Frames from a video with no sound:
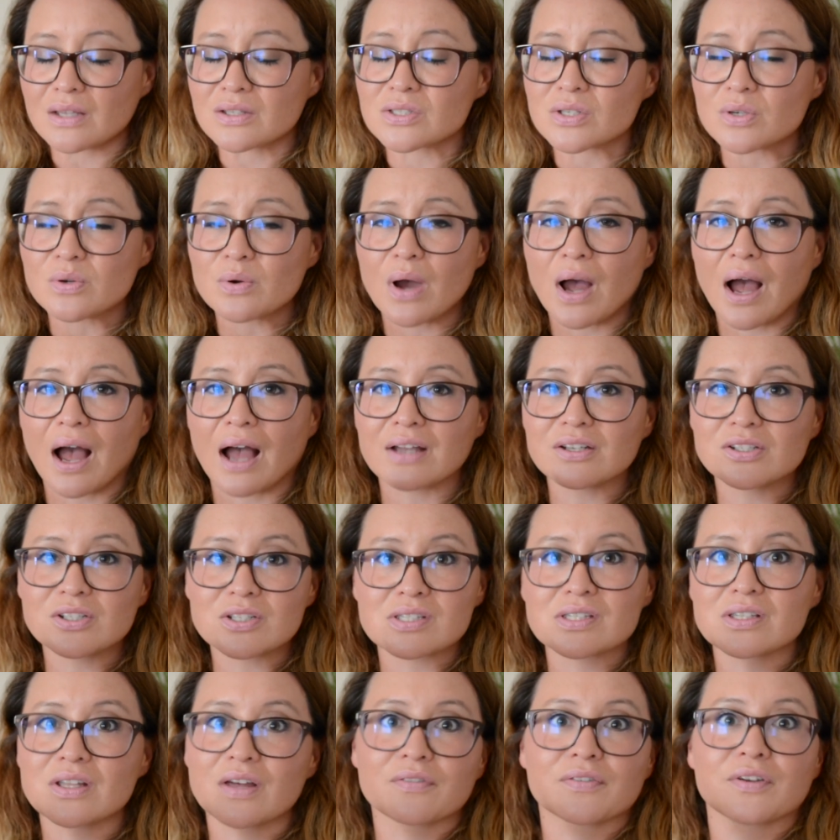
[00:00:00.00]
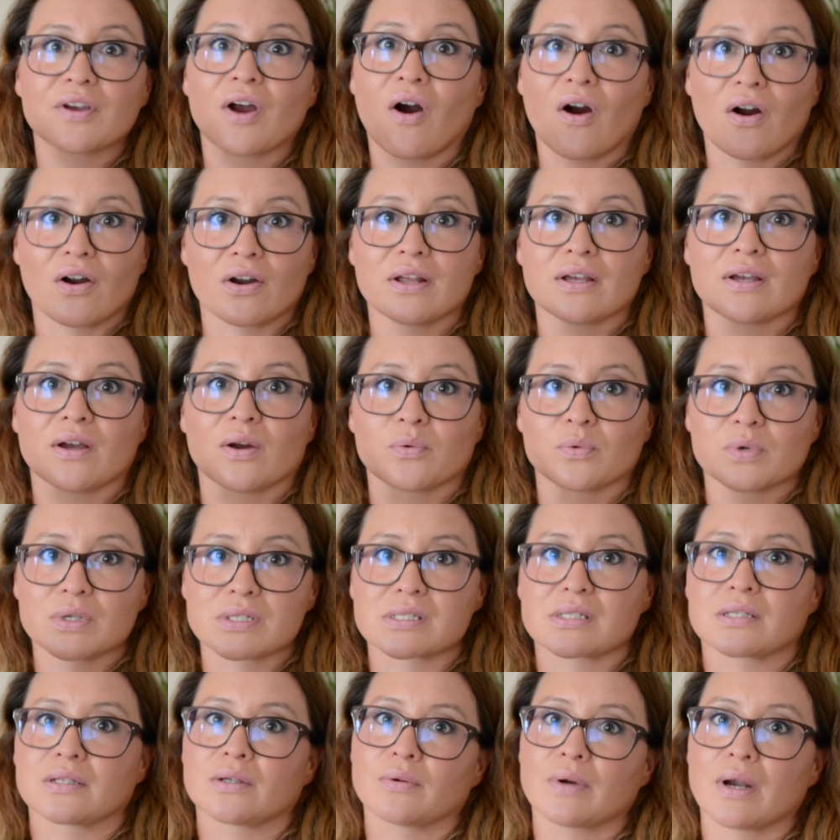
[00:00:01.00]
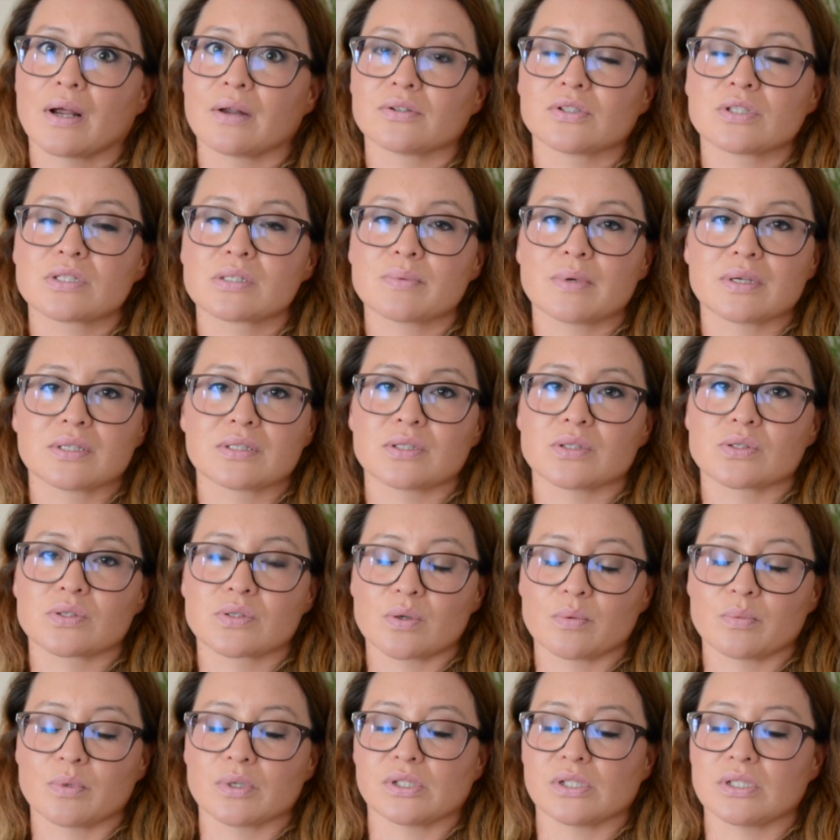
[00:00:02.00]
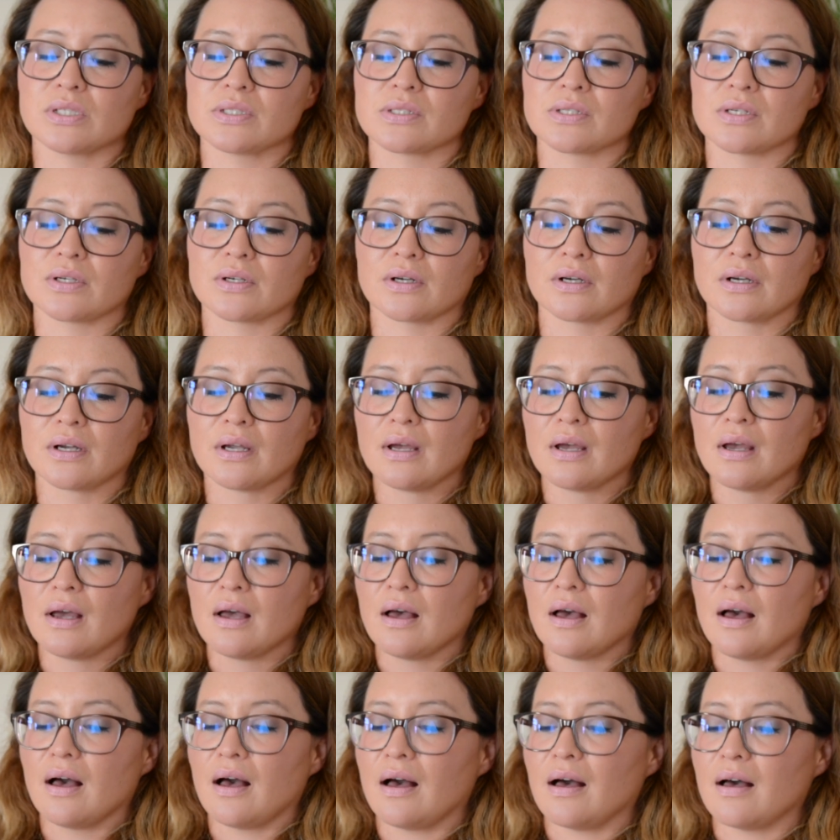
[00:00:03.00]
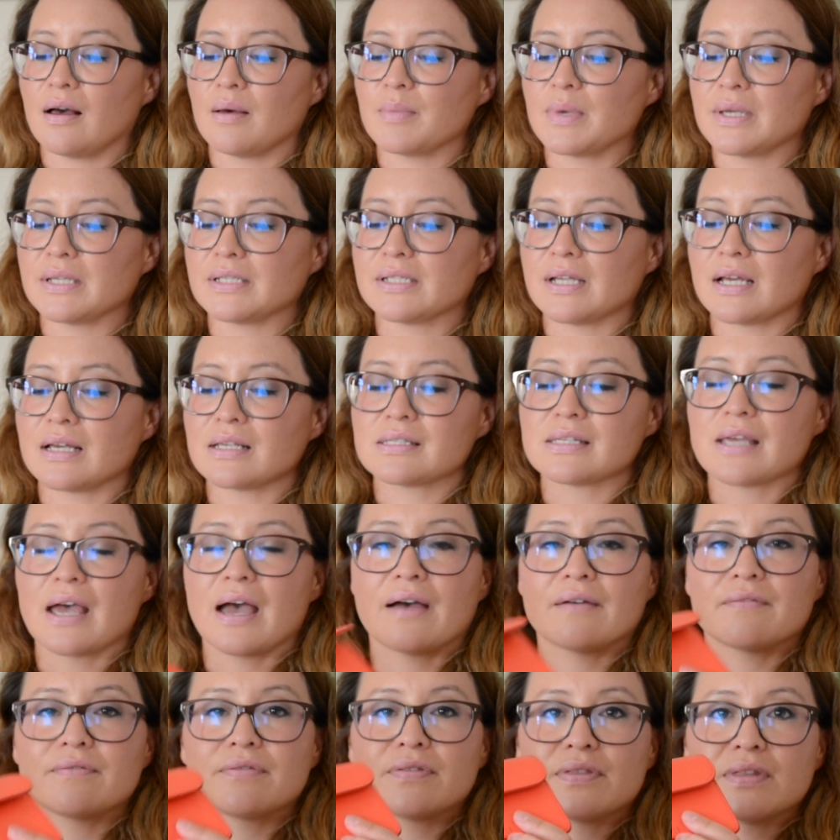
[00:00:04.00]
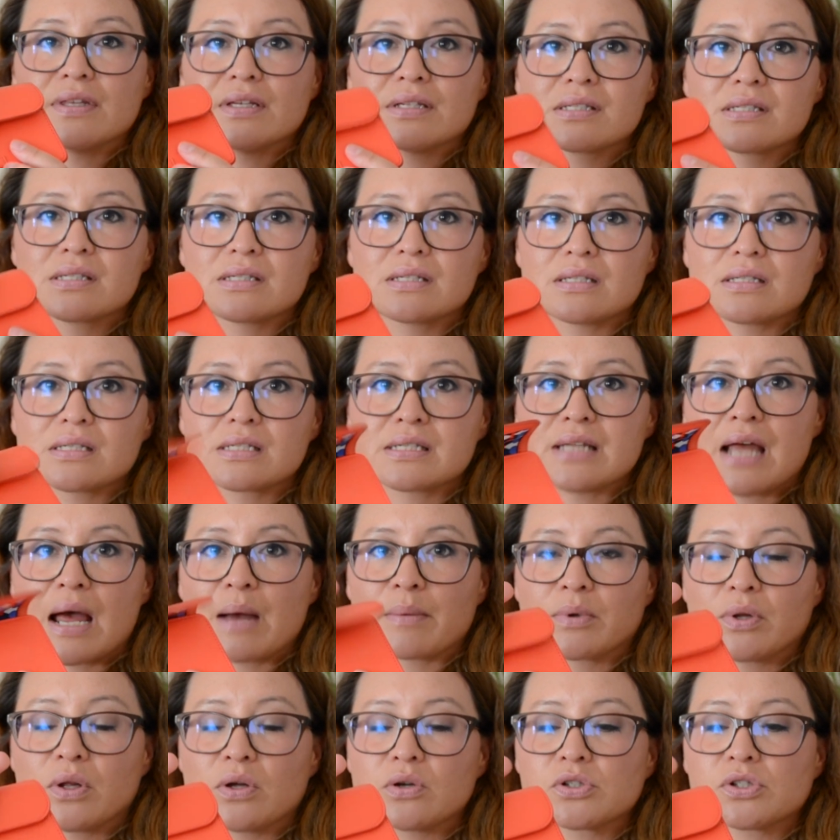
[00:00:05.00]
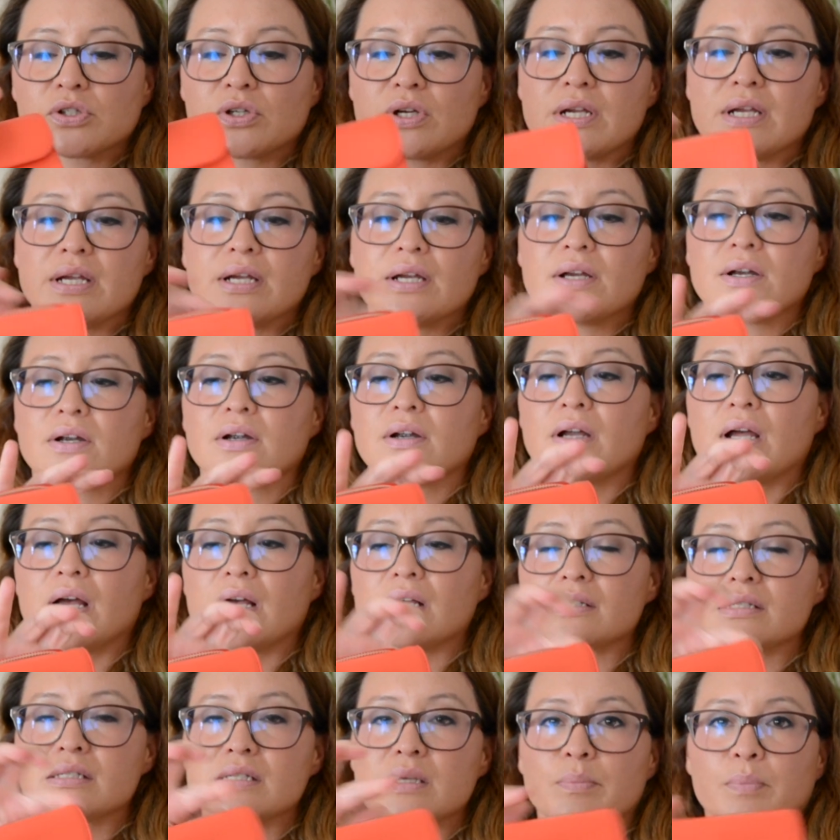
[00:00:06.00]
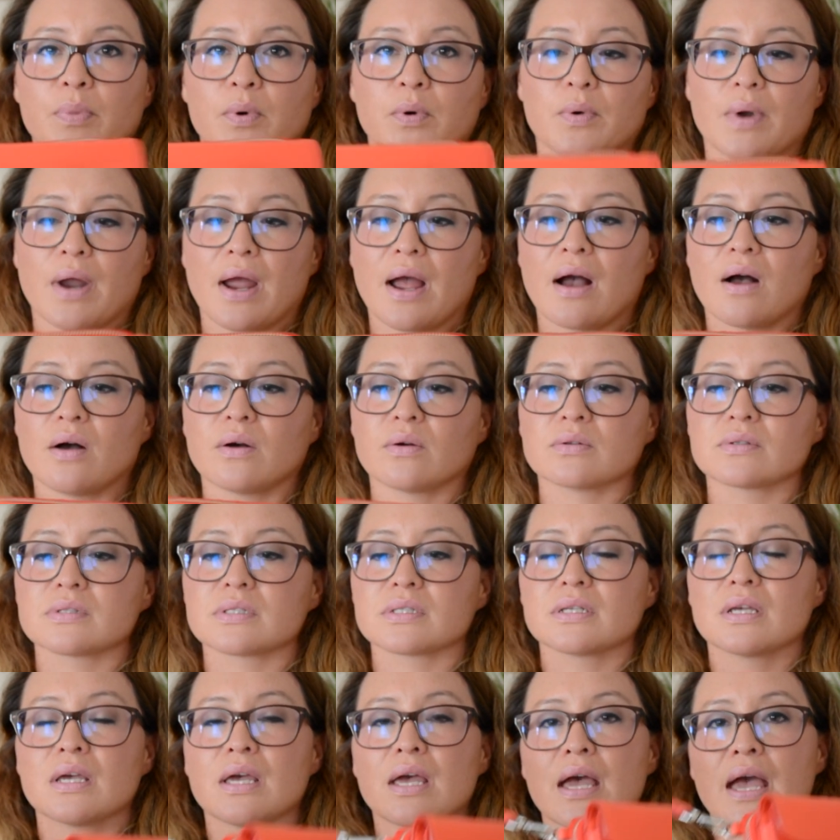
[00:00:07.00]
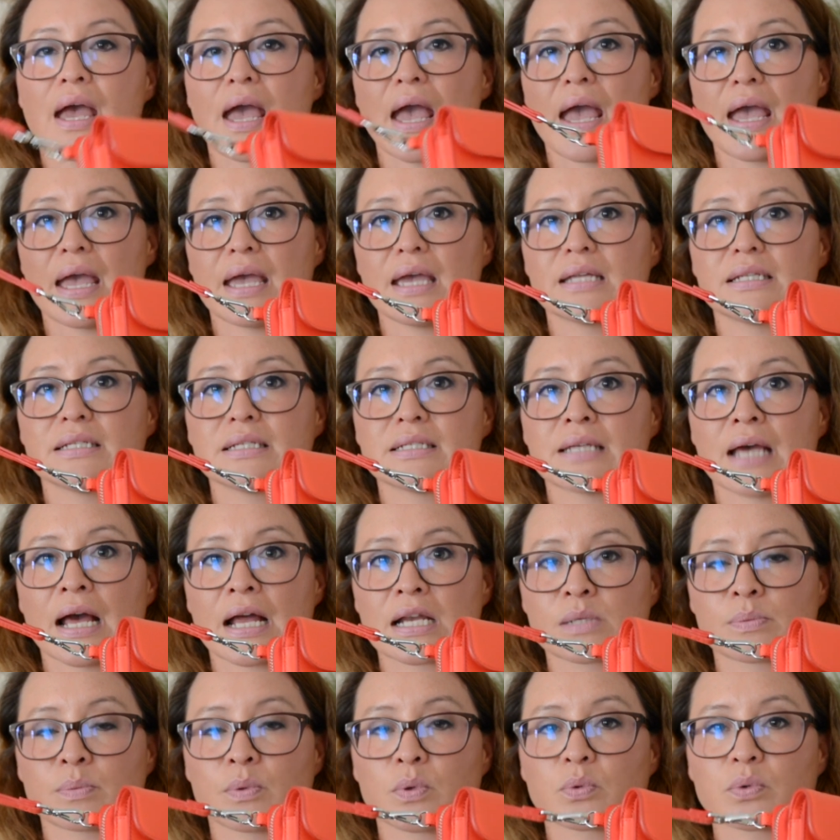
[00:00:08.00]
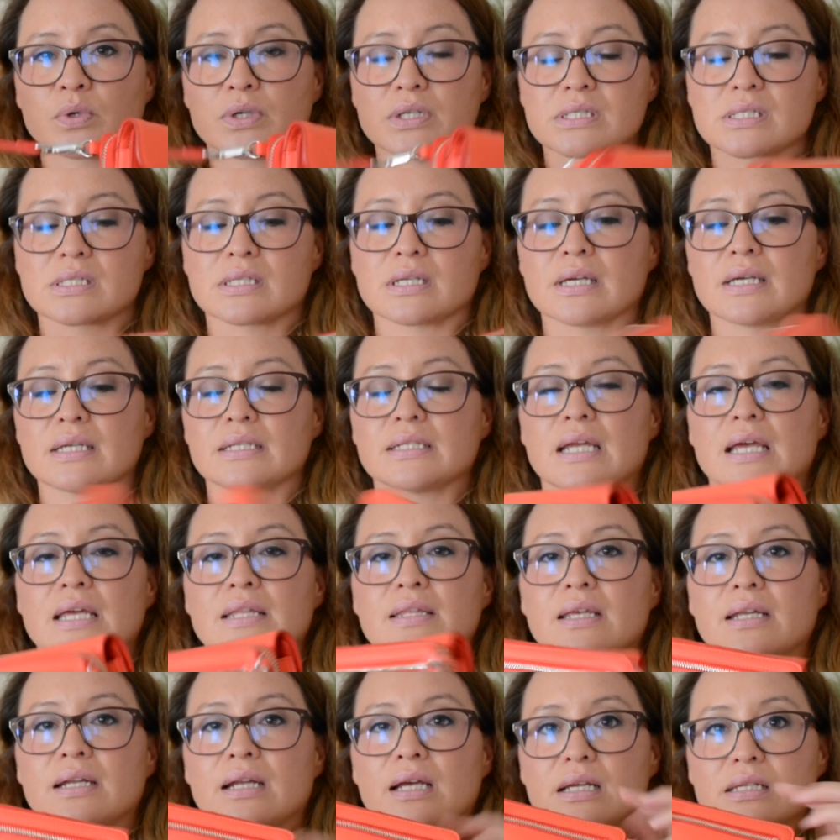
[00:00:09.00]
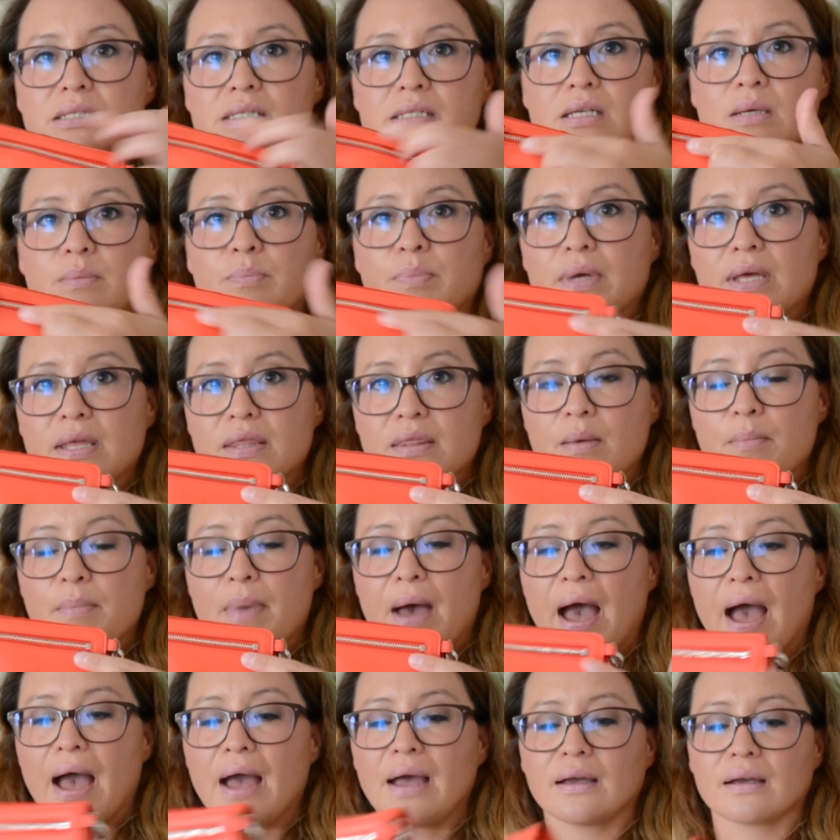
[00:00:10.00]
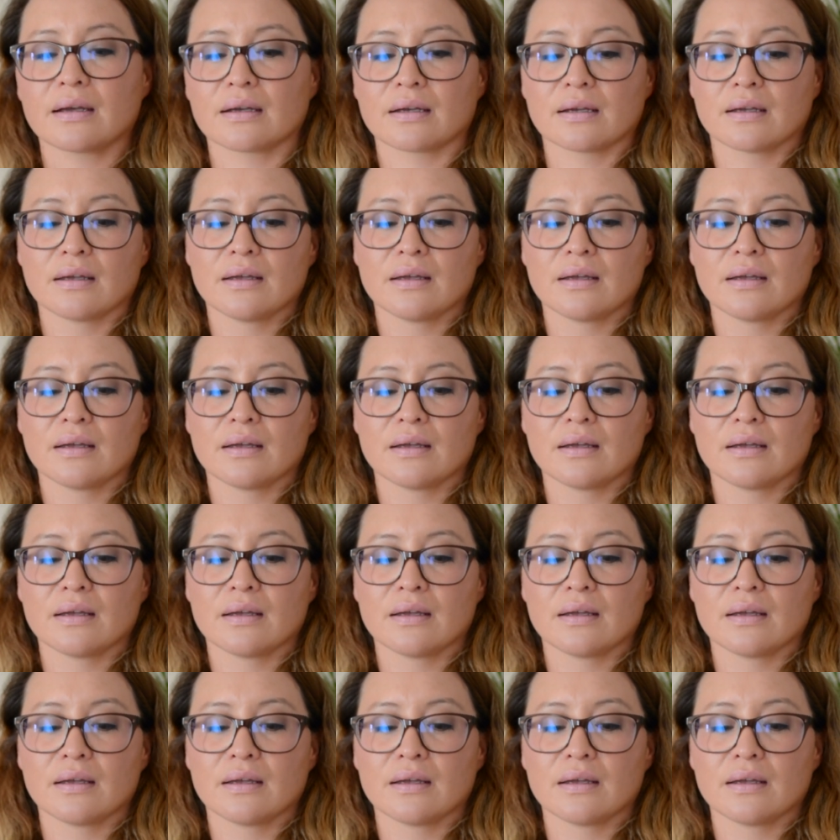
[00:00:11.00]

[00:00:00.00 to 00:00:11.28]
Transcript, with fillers: So I just love carting a wristlet around, just makes it so much easier. Um, it does have this snap closure here, a zip around, a detachable wristlet, and then a zip in the back.